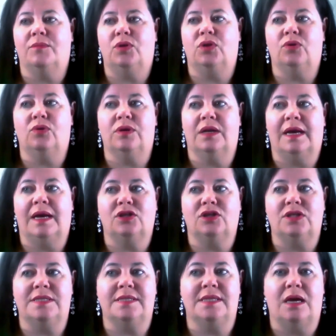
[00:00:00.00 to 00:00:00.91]
You could
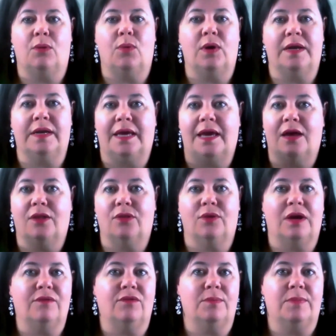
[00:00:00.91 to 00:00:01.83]
actually say, I want to
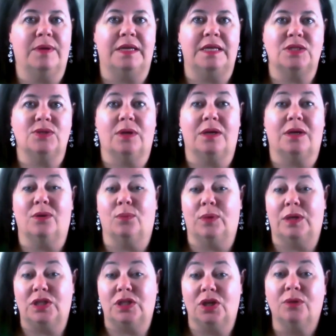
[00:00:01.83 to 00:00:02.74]
gather everybody so I can
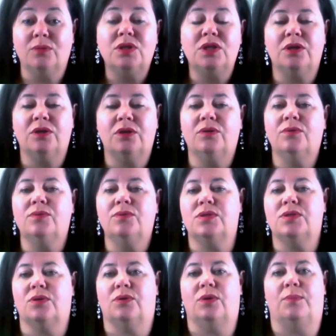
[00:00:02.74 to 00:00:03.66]
reach out to you.
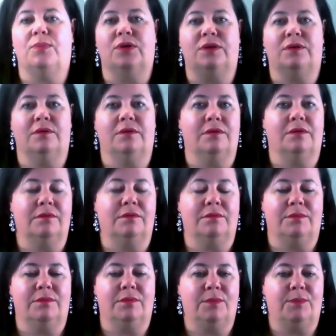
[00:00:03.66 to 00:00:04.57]
So you put
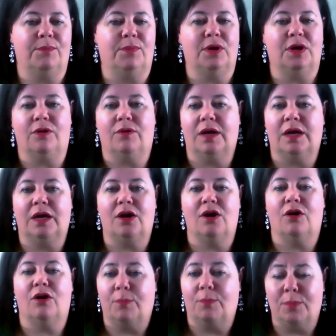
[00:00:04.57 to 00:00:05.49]
a credit
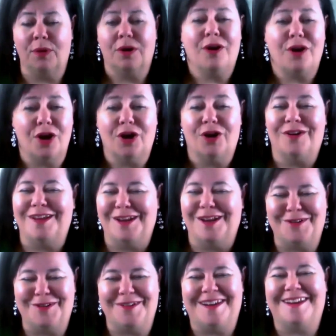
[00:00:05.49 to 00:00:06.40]
card, or put a card, not
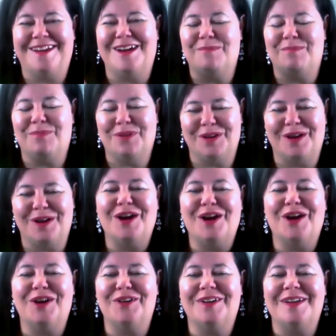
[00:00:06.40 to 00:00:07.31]
a credit card, put a
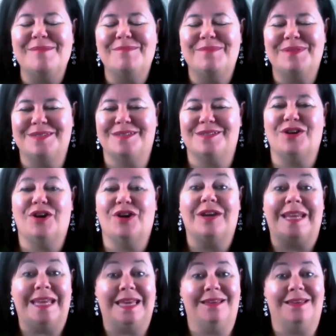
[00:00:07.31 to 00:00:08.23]
card, business
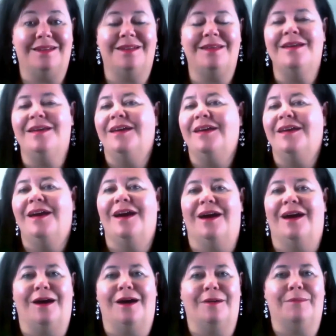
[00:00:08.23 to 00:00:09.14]
card in
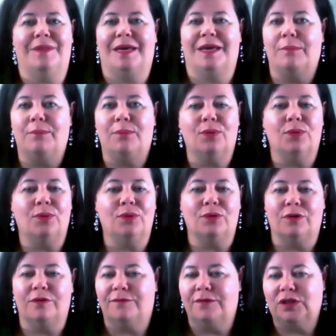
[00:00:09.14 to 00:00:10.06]
like a bowl
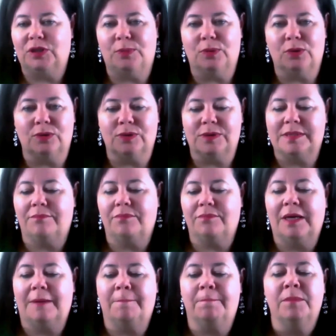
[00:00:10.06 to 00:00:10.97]
or a fish bowl or
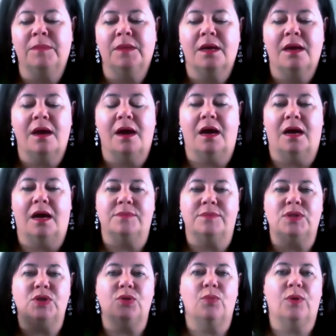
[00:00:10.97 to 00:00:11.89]
something.
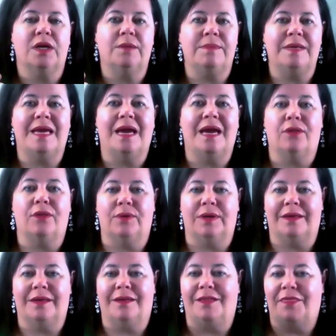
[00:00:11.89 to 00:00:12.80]
So you want to be
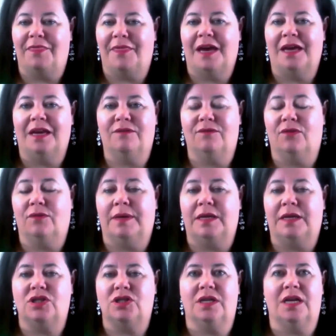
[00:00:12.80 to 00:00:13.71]
gathering that
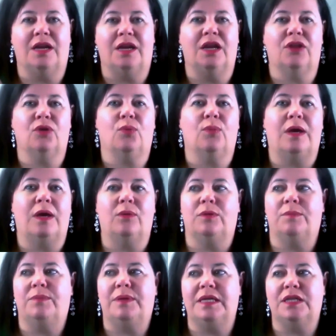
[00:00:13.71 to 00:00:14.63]
information. Another way
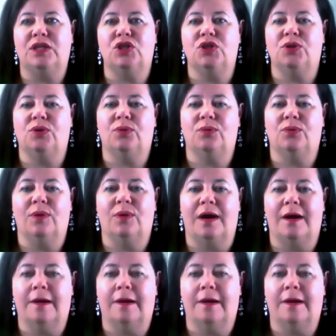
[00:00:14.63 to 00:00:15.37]
would be to